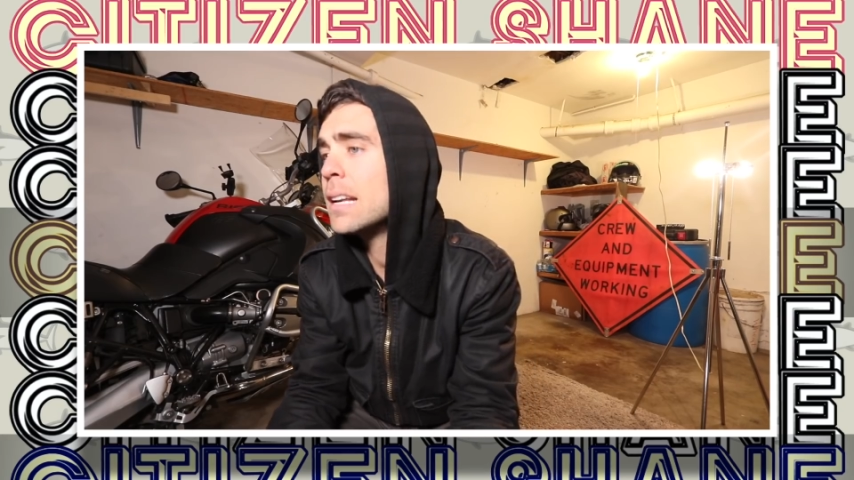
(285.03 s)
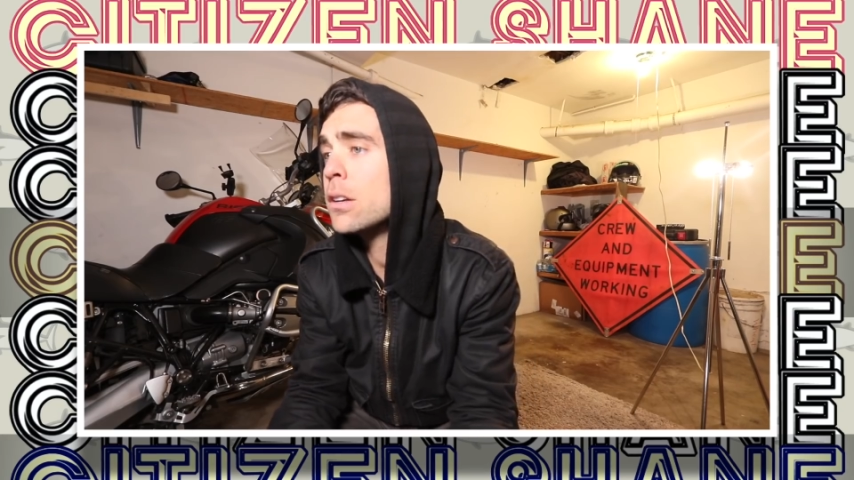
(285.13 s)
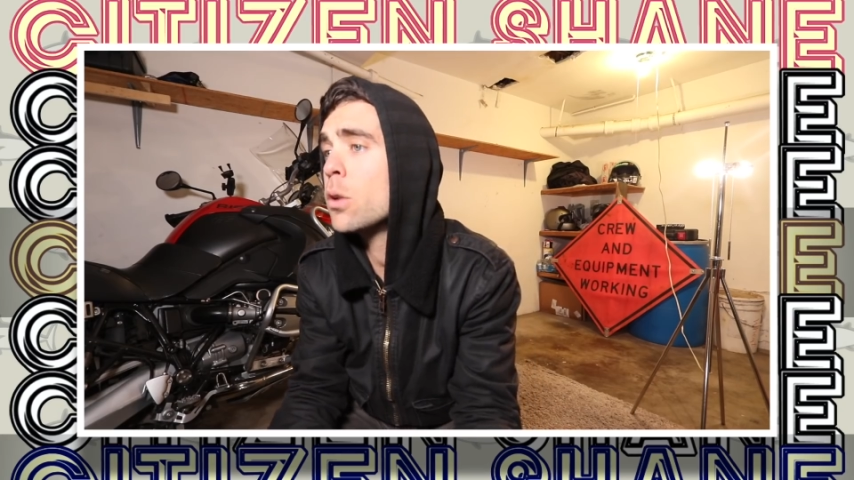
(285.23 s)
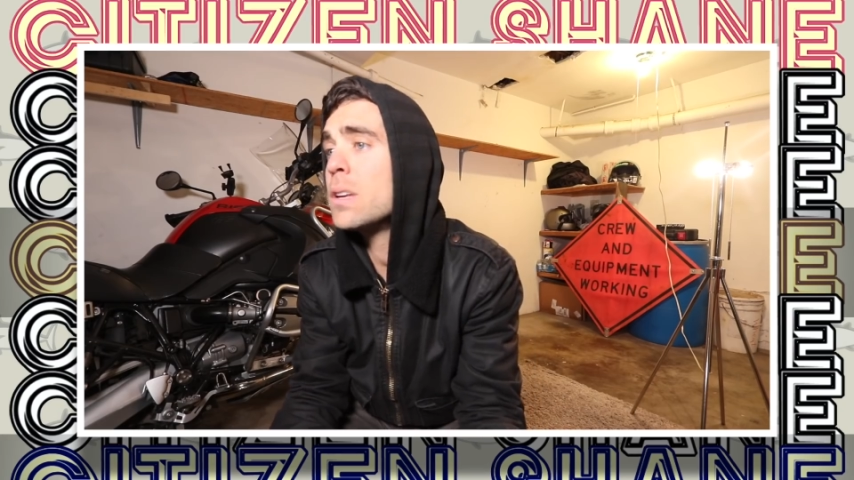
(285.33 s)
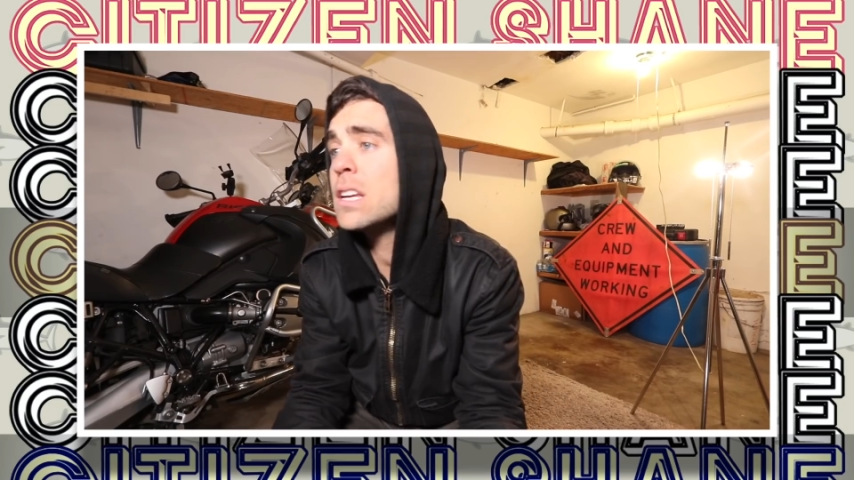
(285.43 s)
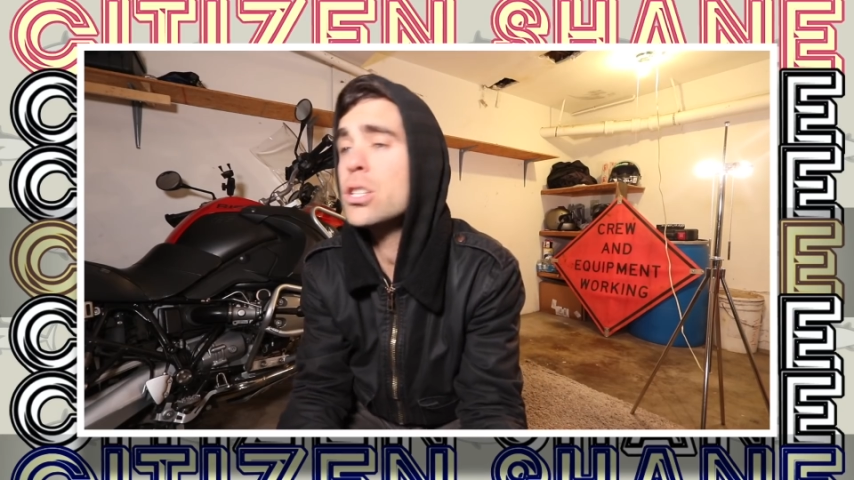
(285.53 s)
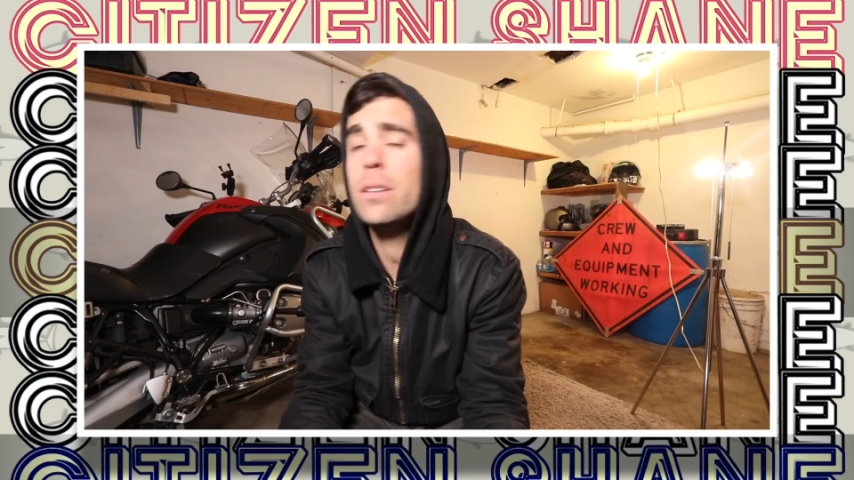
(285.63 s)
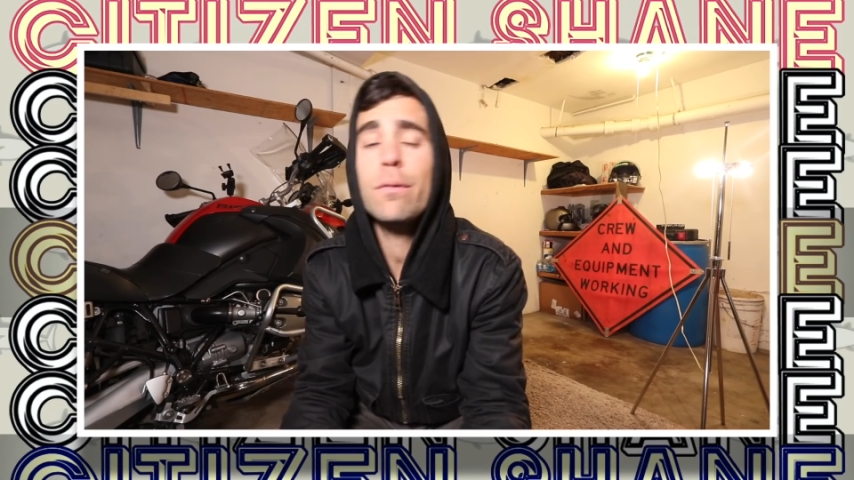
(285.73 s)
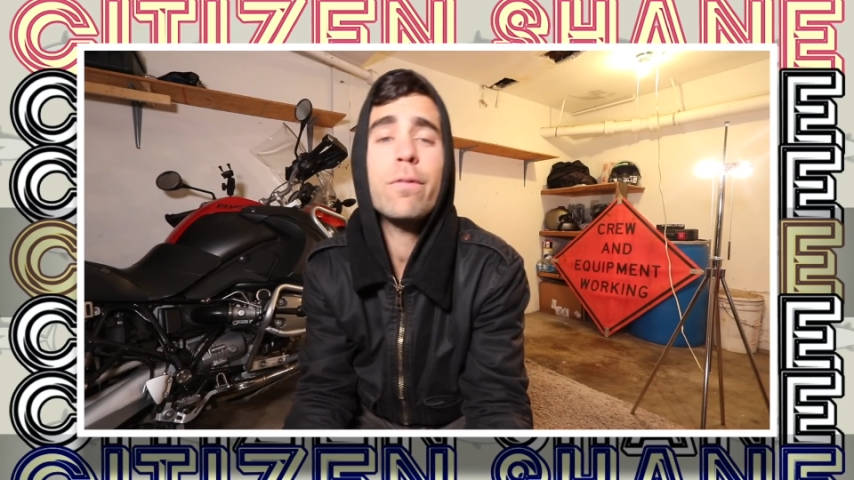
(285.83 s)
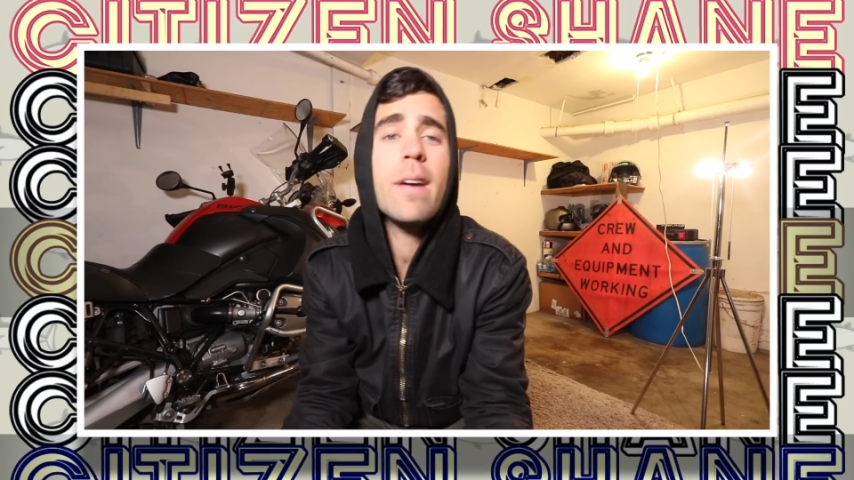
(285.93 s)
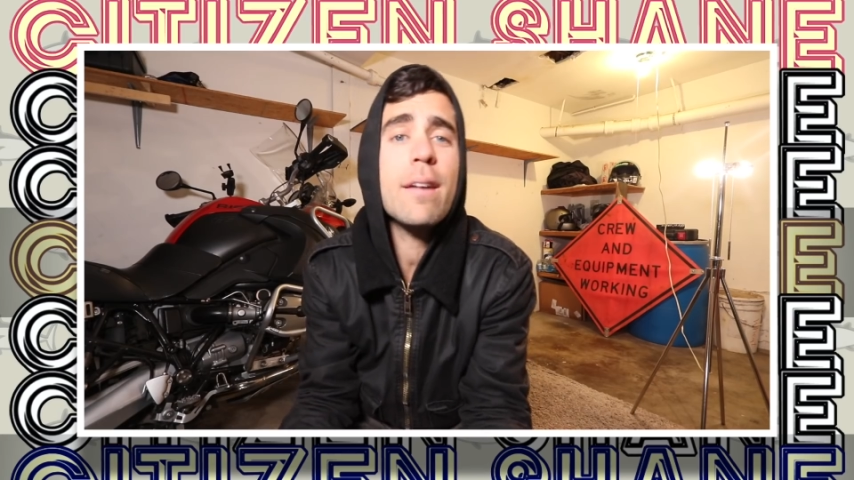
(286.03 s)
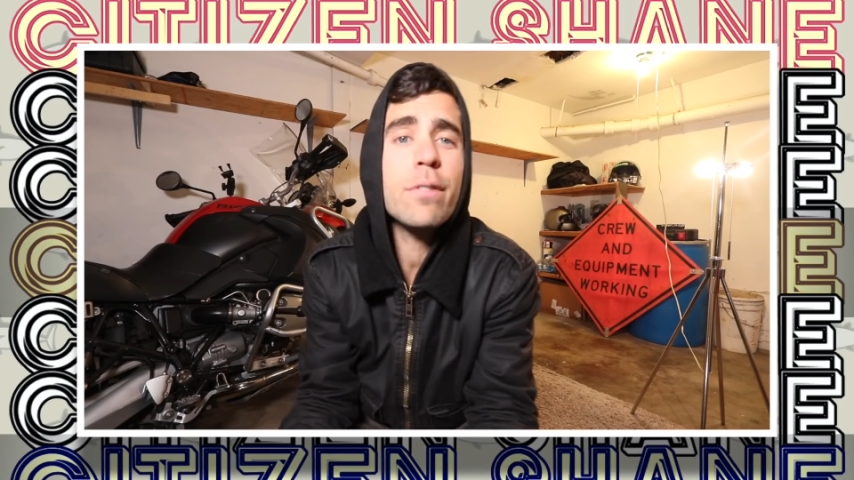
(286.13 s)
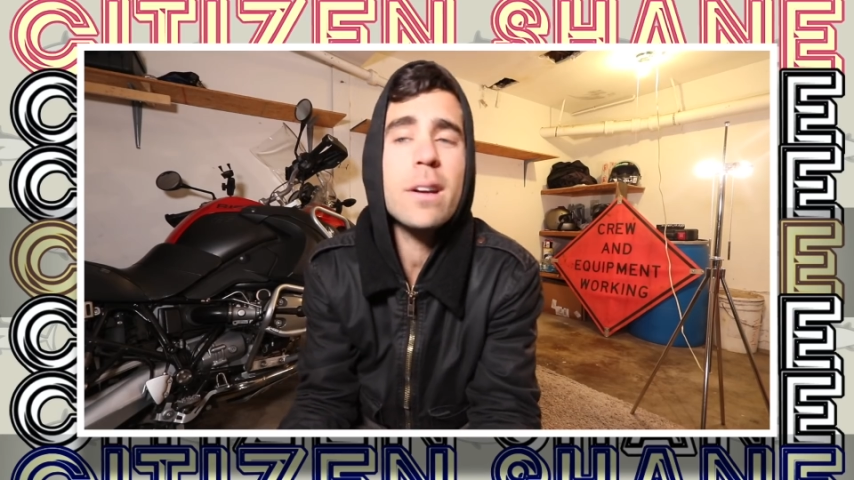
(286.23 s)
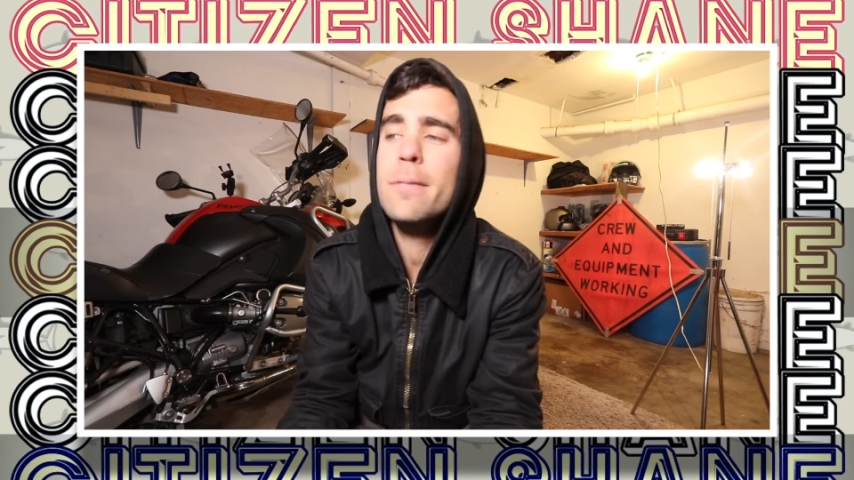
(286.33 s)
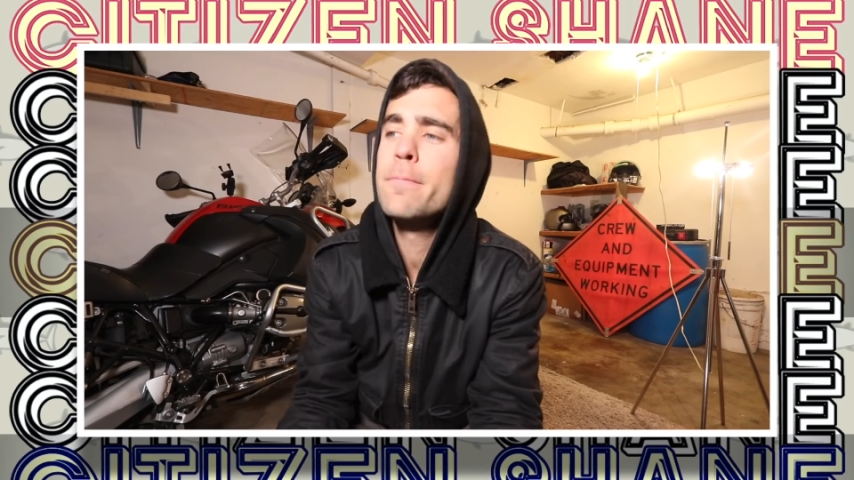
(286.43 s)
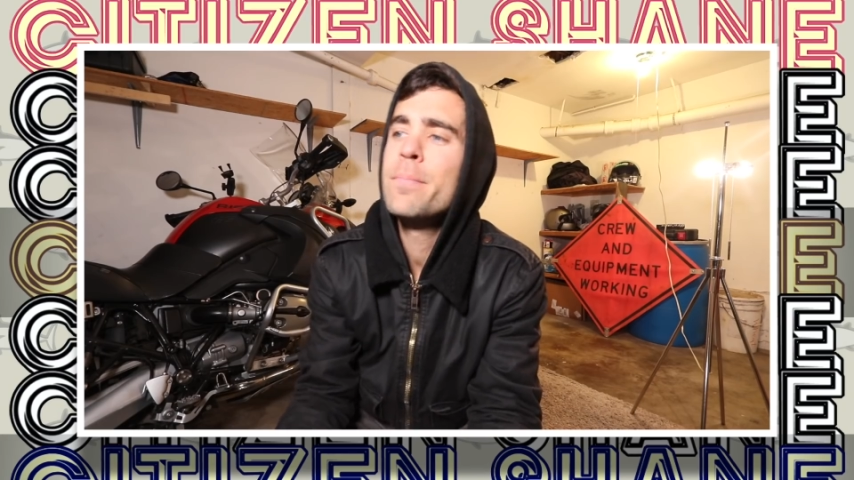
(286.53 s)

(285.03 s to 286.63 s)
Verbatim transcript: Indonesian favorite,